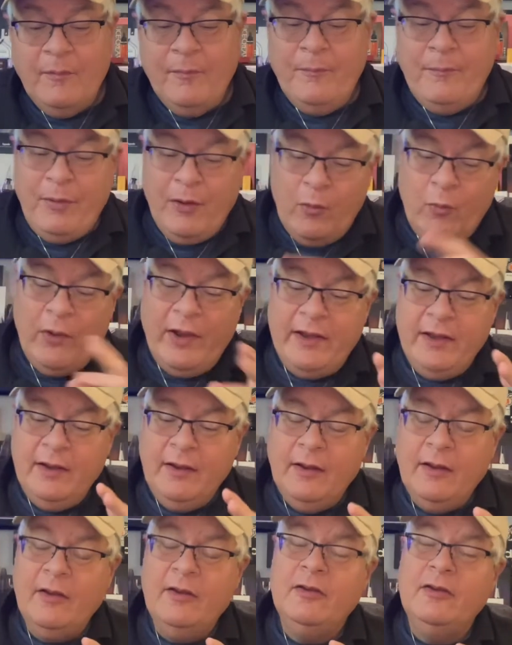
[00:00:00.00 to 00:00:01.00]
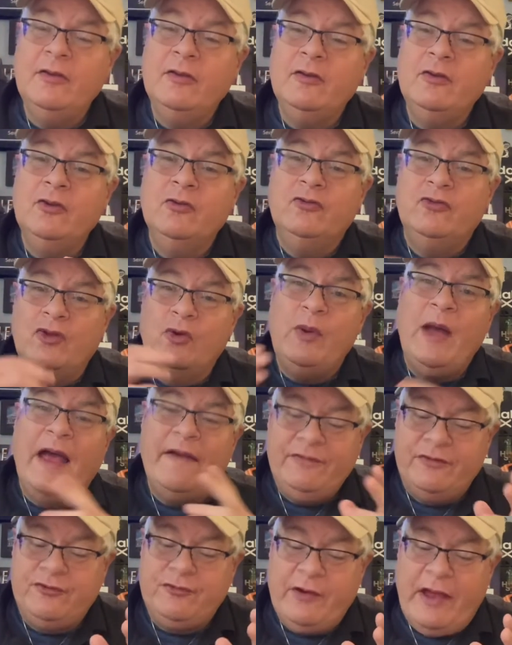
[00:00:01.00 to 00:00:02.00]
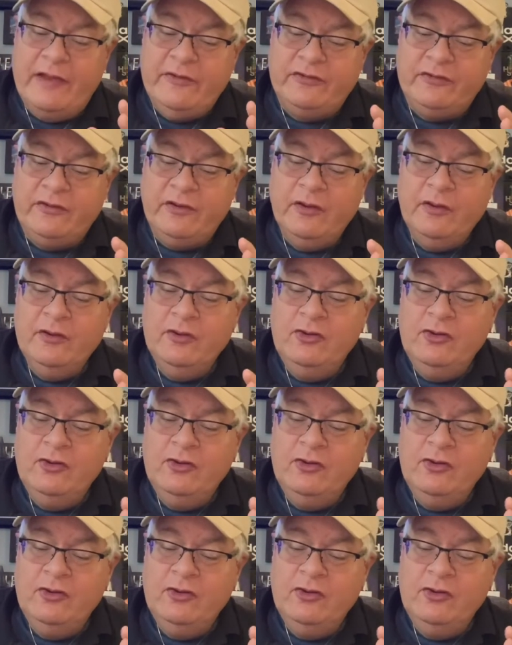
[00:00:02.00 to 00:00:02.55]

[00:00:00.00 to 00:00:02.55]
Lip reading: But when you do have stress,